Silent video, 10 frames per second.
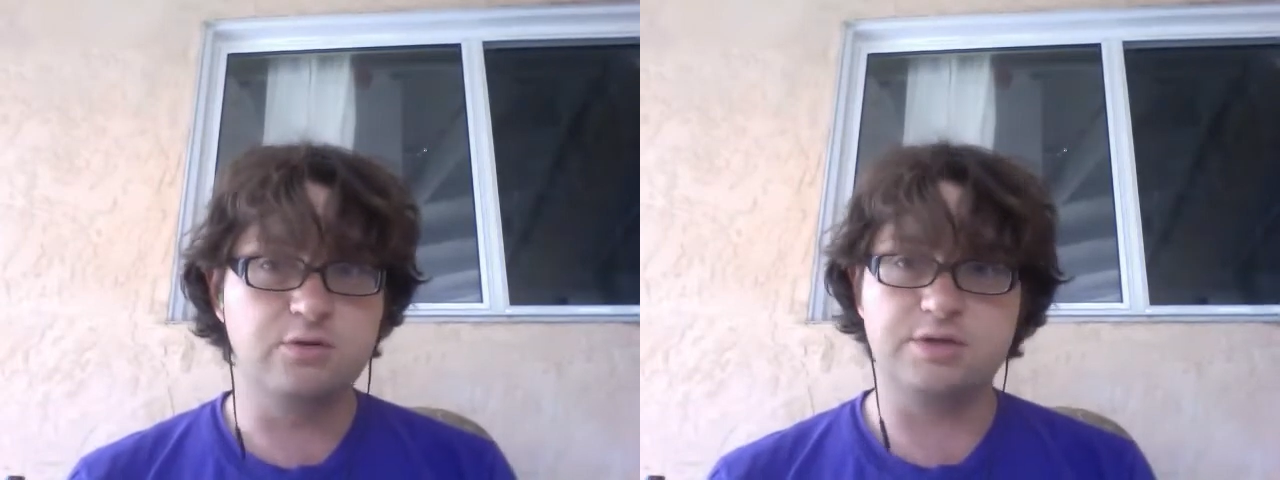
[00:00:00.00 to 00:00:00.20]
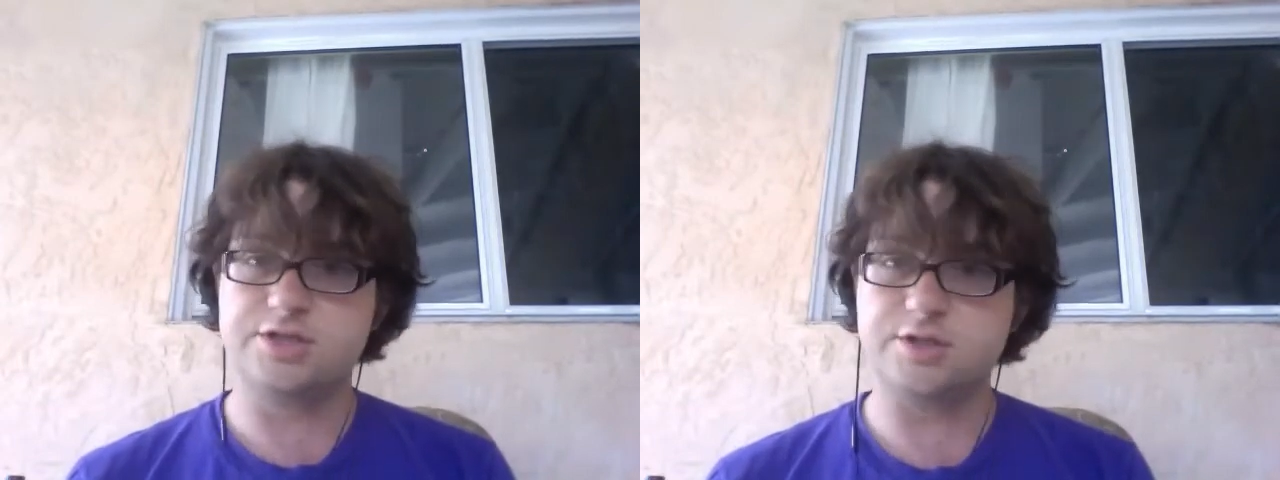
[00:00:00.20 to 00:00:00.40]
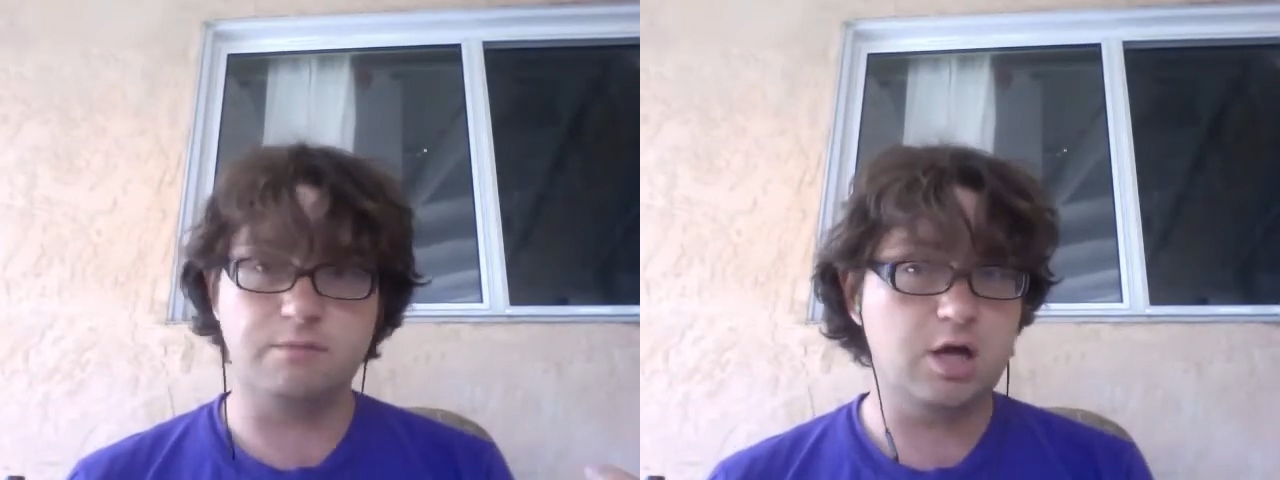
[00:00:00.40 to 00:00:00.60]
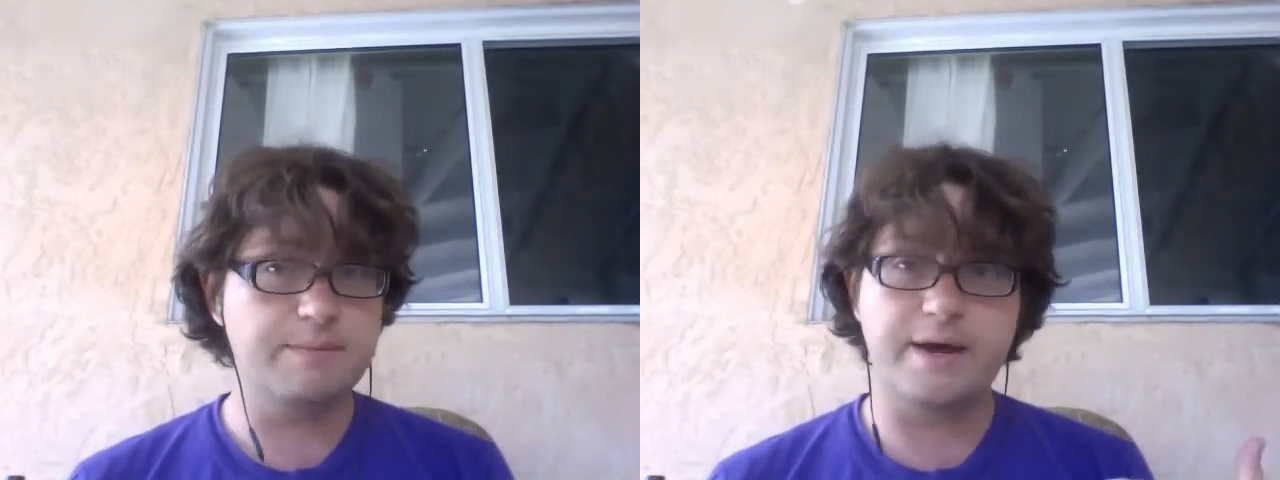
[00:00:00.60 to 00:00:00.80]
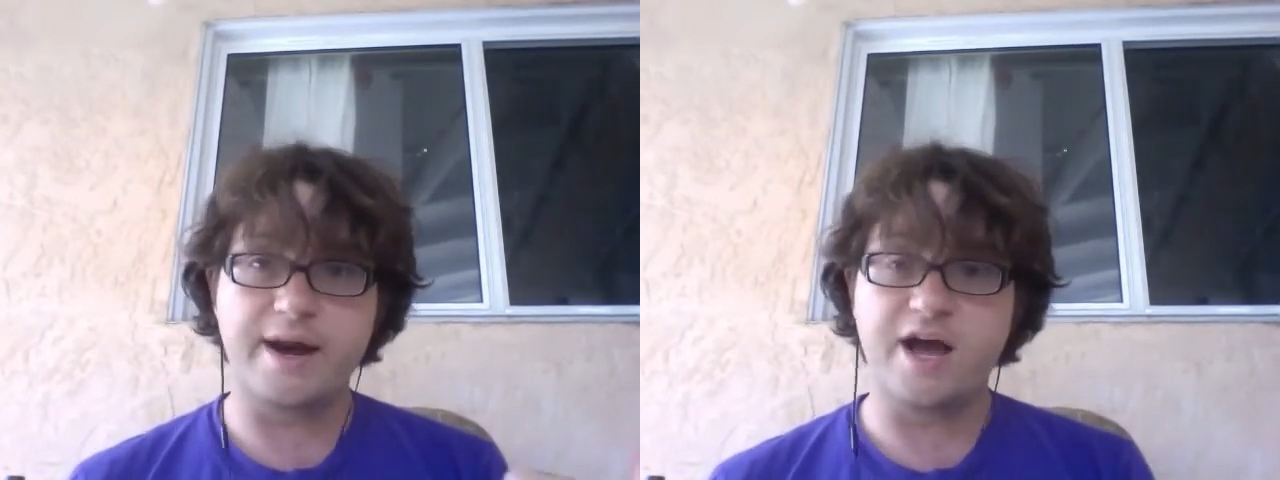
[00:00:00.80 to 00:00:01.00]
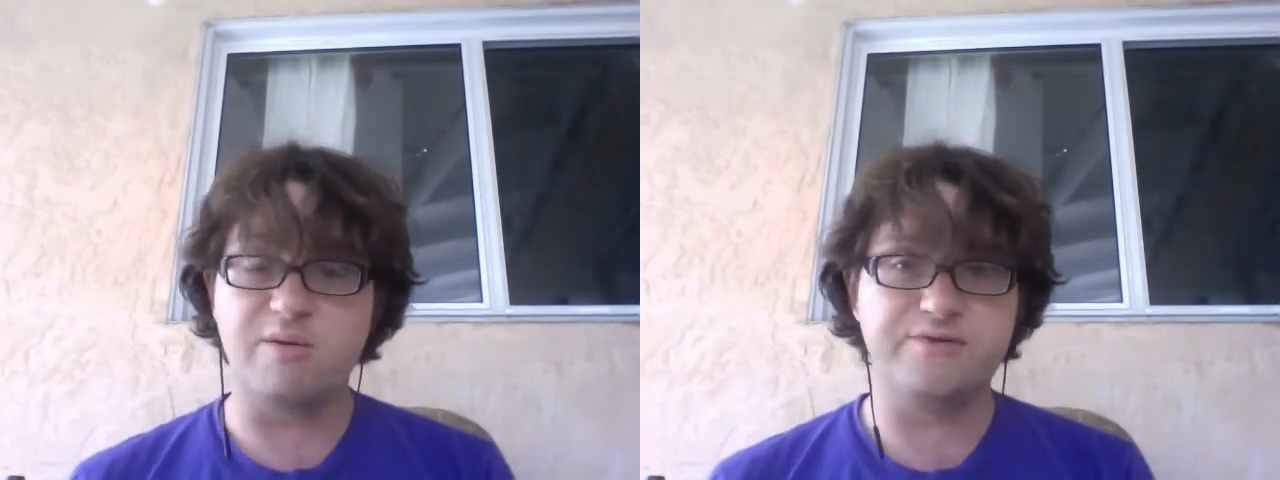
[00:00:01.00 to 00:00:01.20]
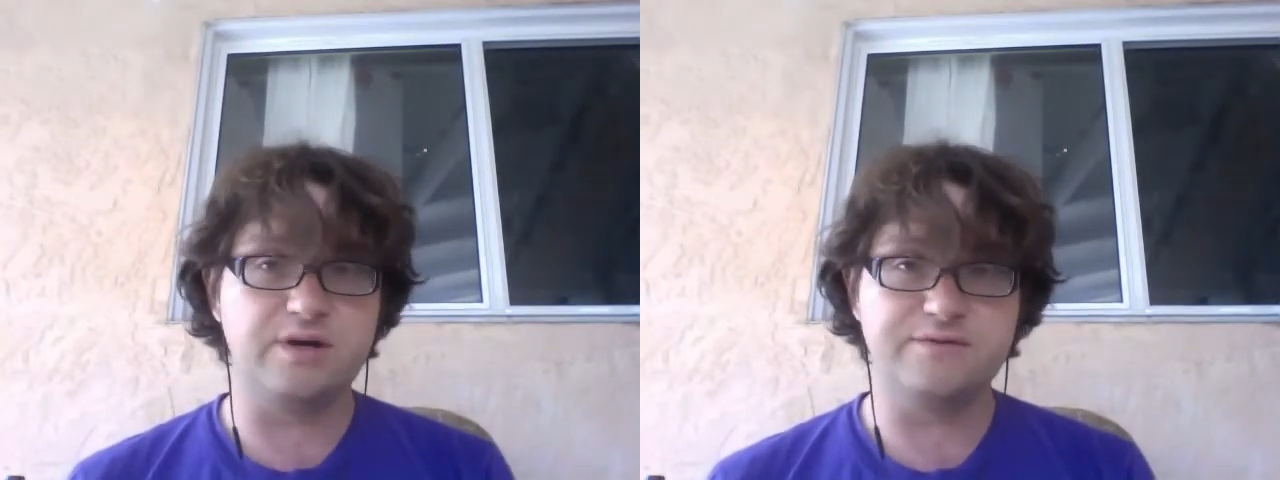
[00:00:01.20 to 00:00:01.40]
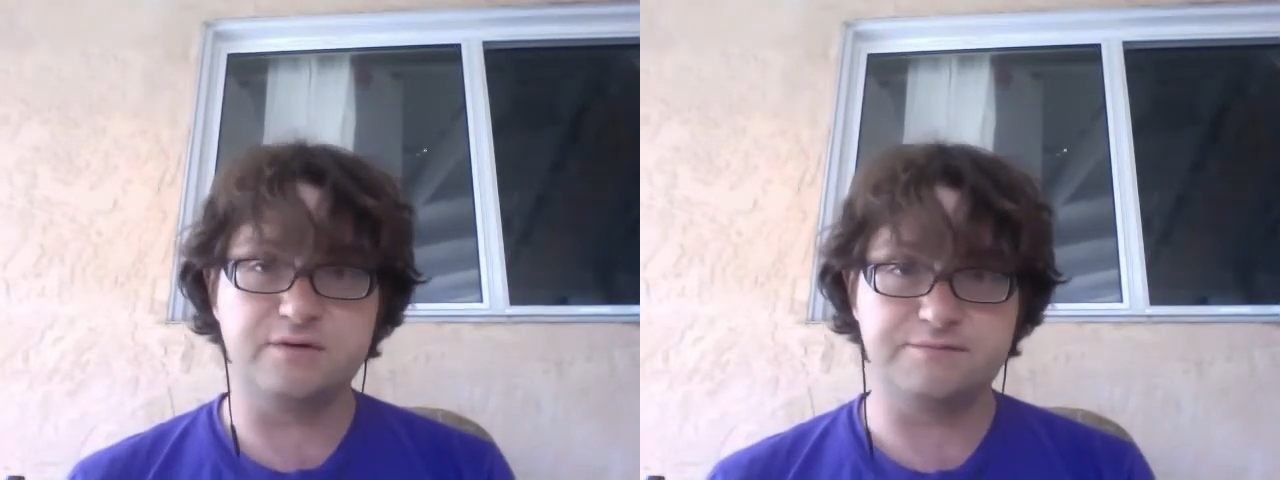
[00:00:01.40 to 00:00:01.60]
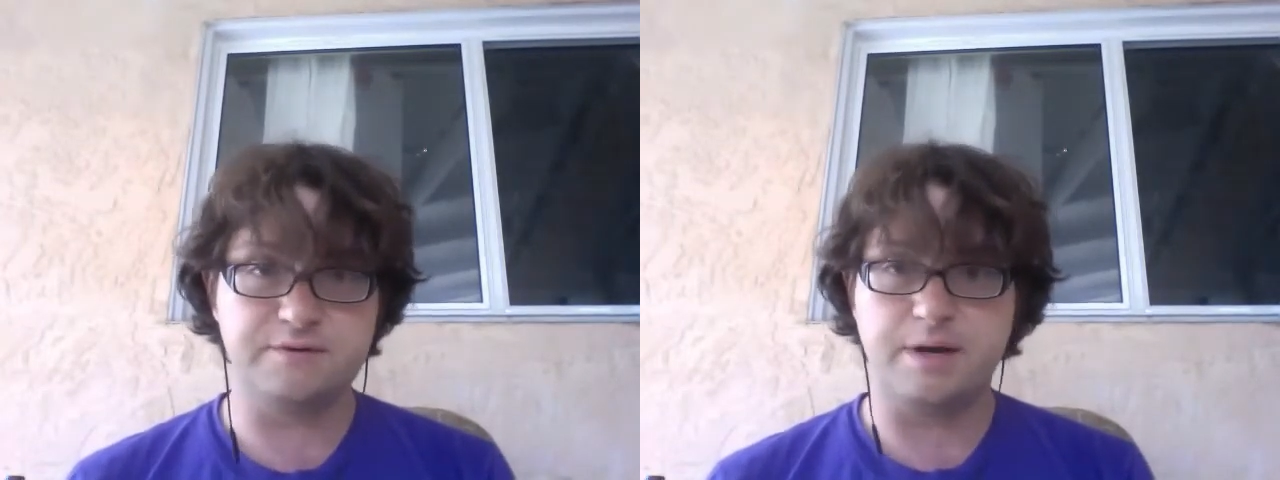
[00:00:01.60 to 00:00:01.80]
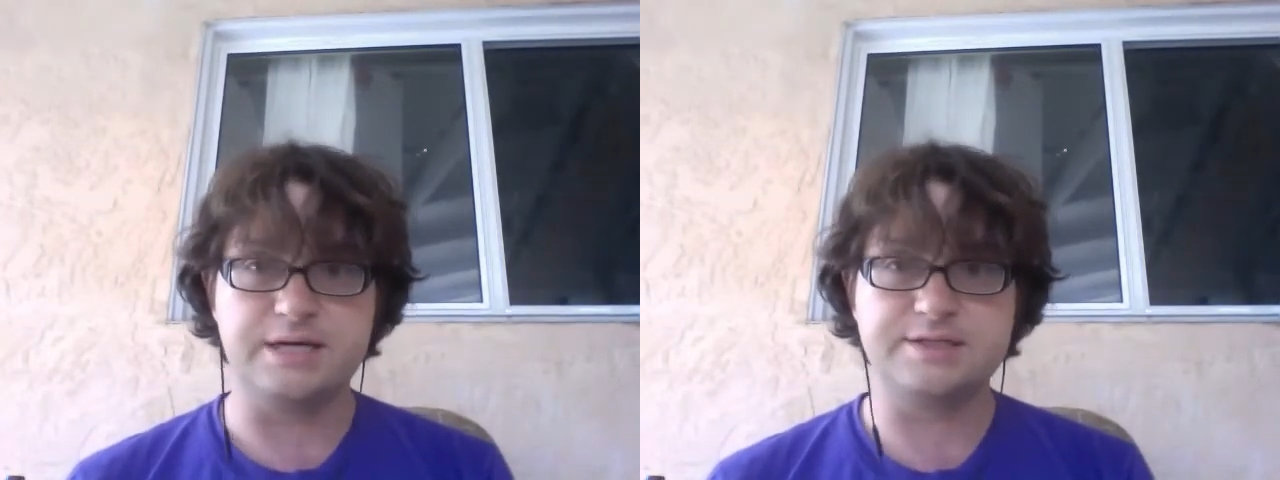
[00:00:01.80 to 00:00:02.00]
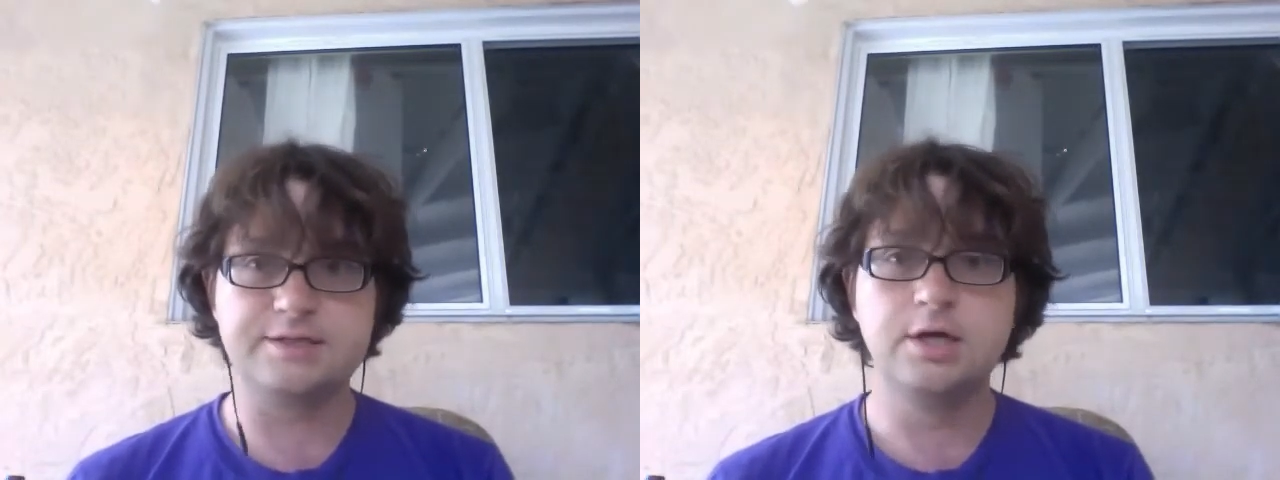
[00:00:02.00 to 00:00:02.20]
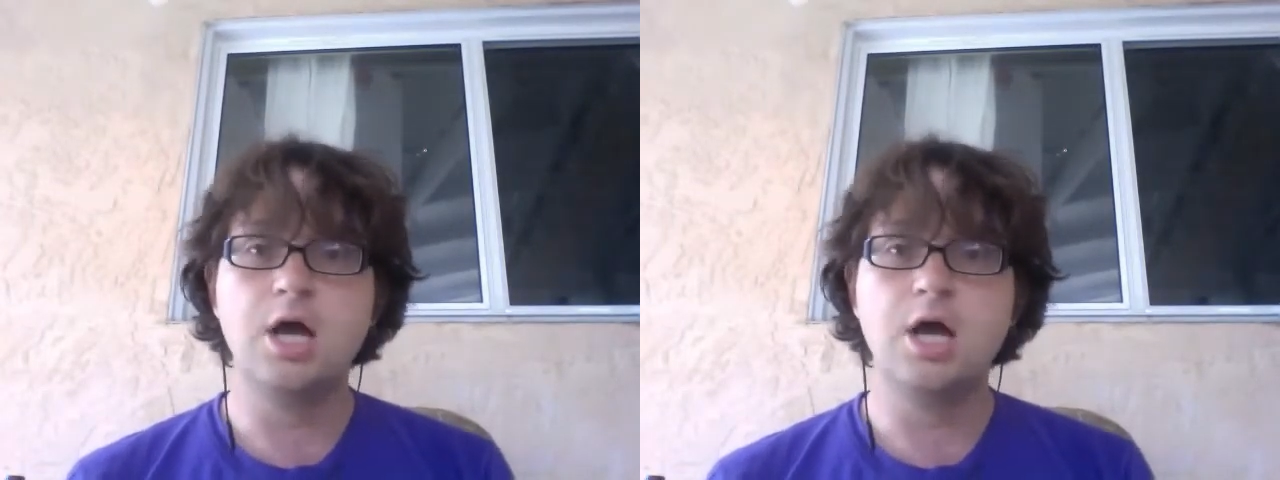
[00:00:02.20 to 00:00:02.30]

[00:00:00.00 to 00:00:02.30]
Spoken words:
with a small amount of help from us.